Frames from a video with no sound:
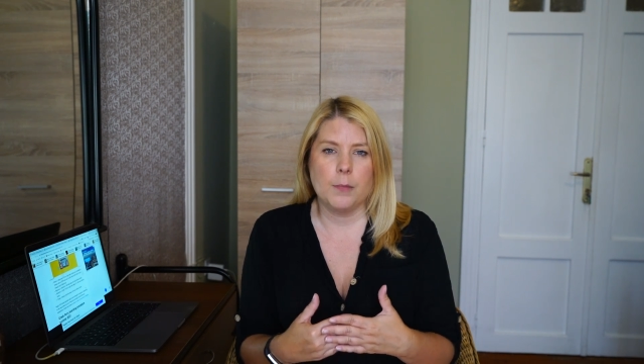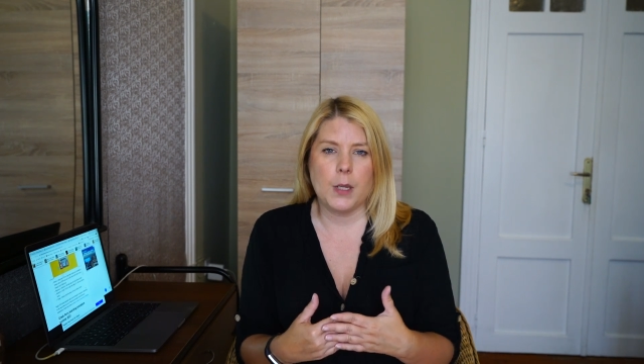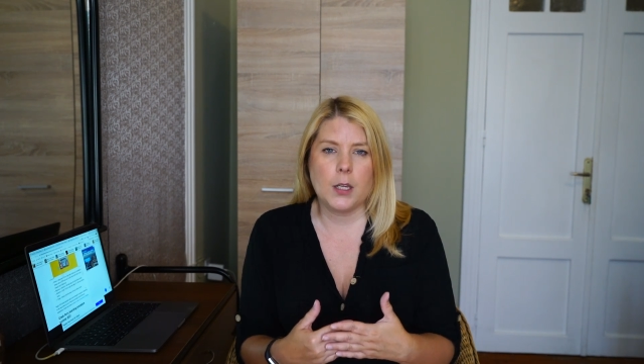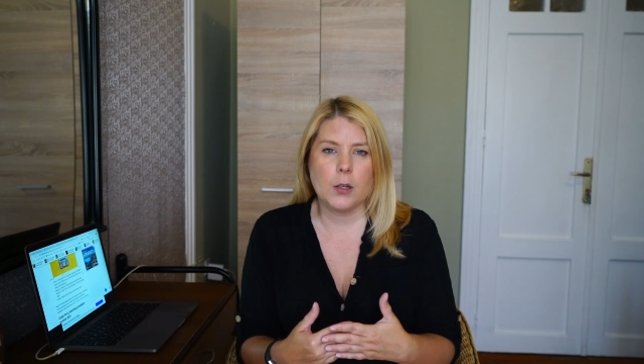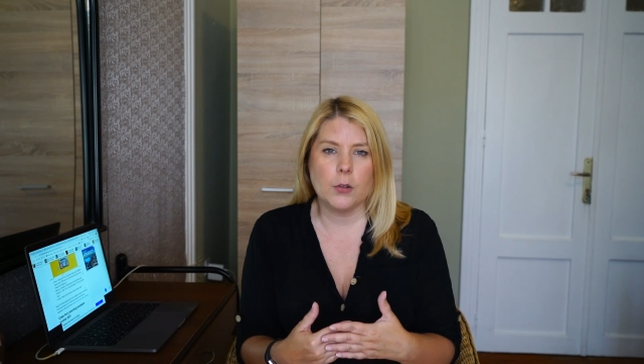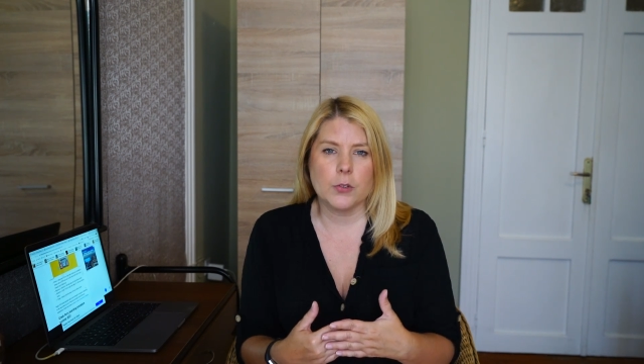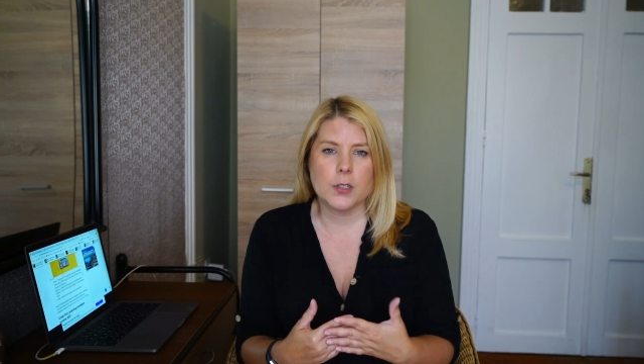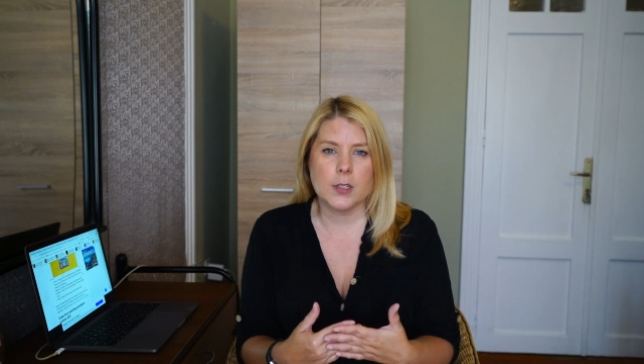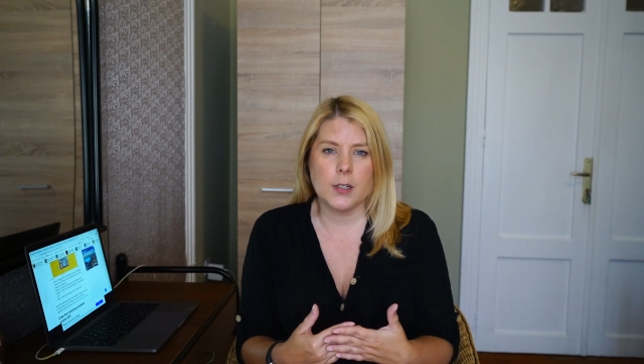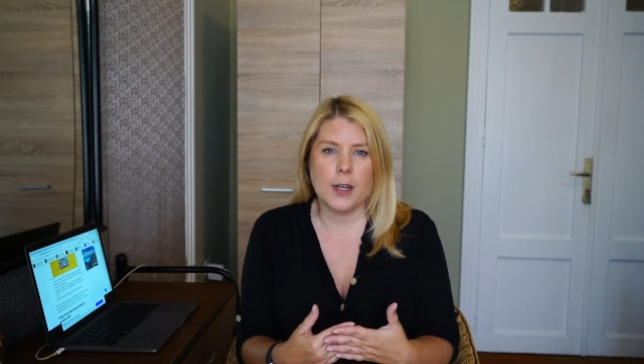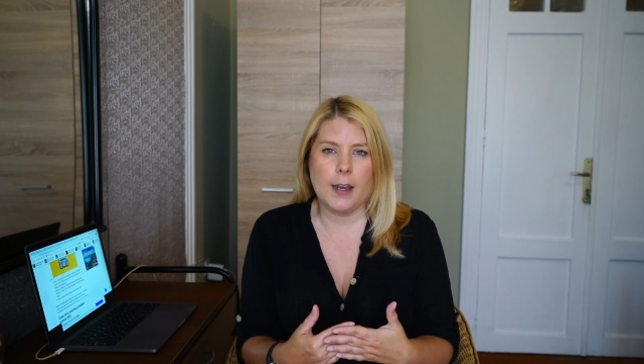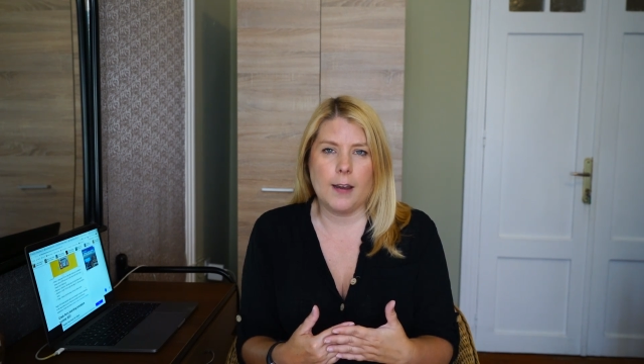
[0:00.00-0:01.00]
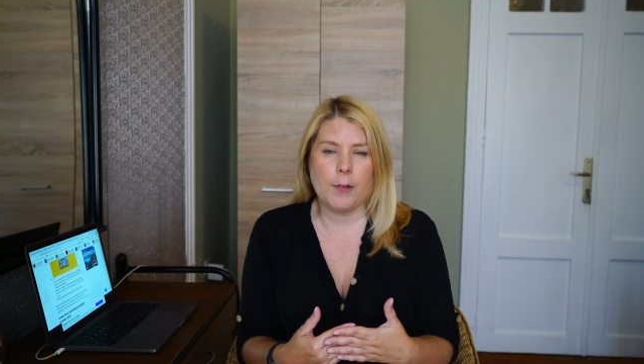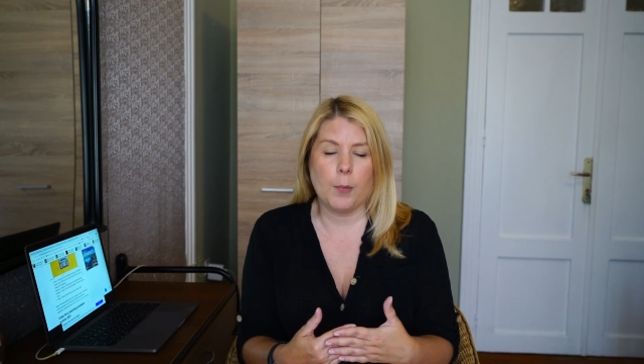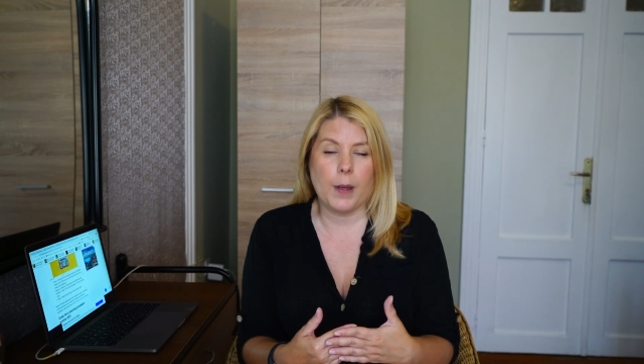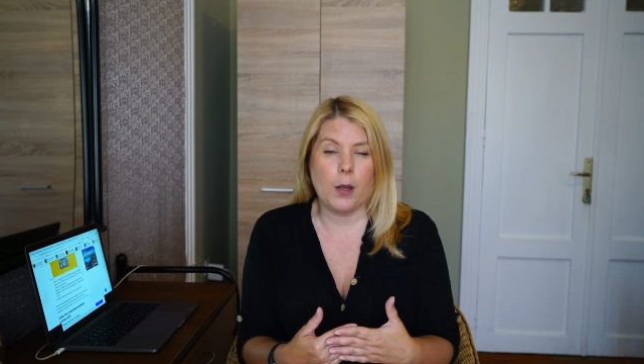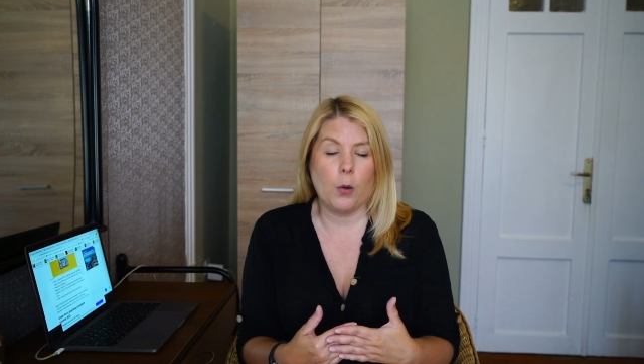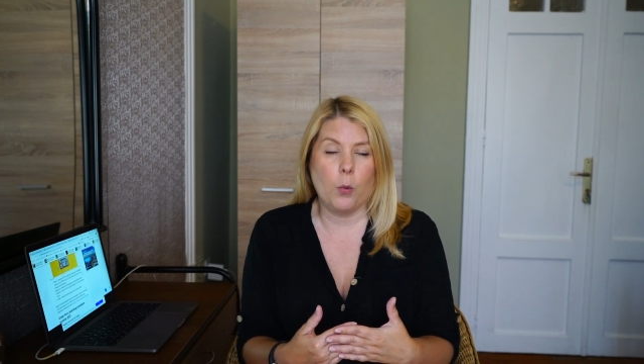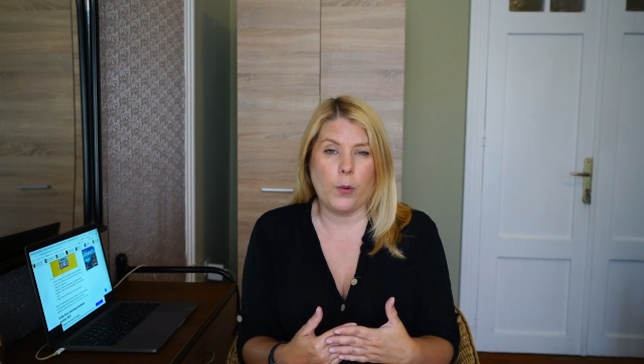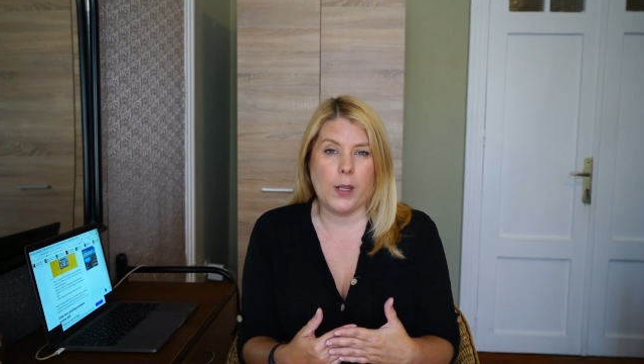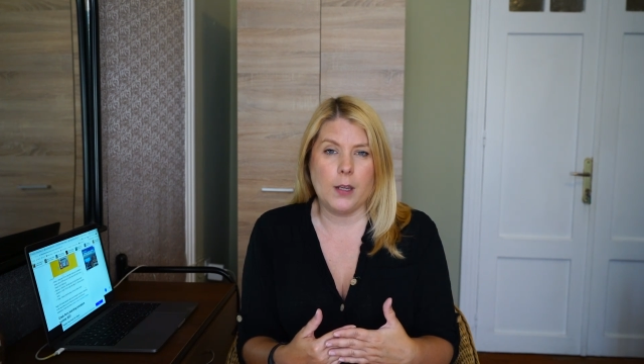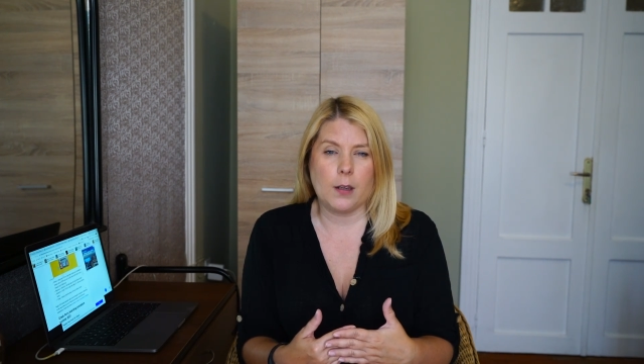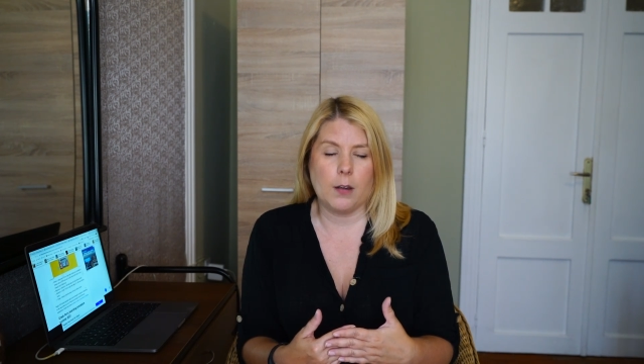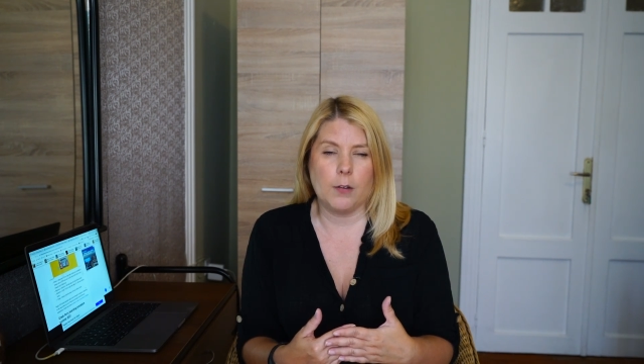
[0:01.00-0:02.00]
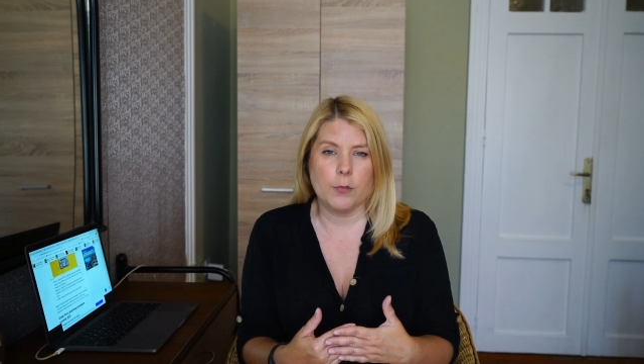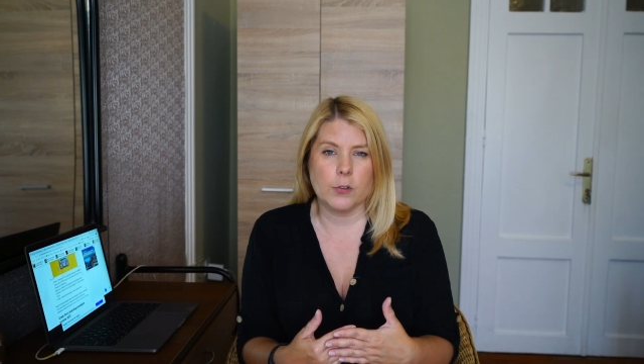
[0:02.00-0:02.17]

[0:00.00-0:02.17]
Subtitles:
Mykonos did have about a week of